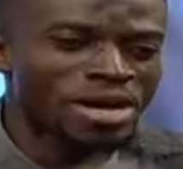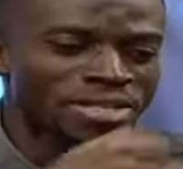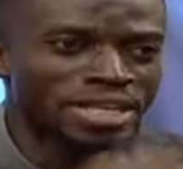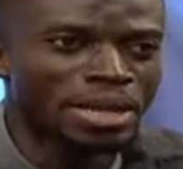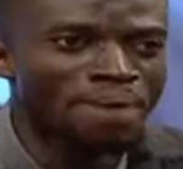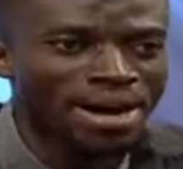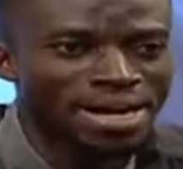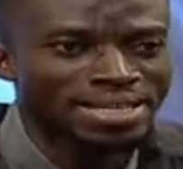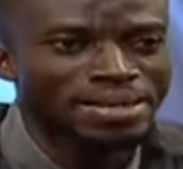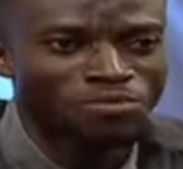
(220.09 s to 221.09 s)
so Nipa
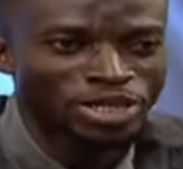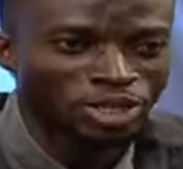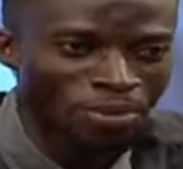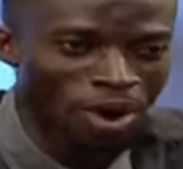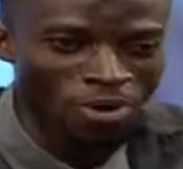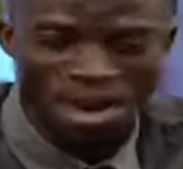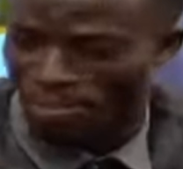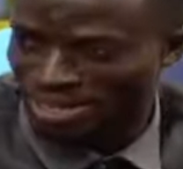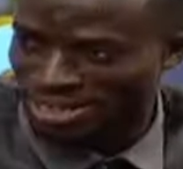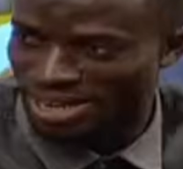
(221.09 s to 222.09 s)
can't say, which, you know, because we are
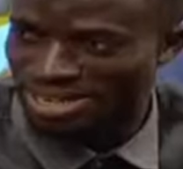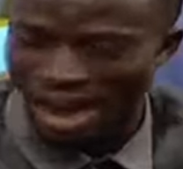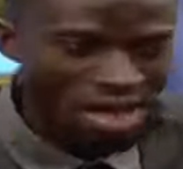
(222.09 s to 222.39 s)
president.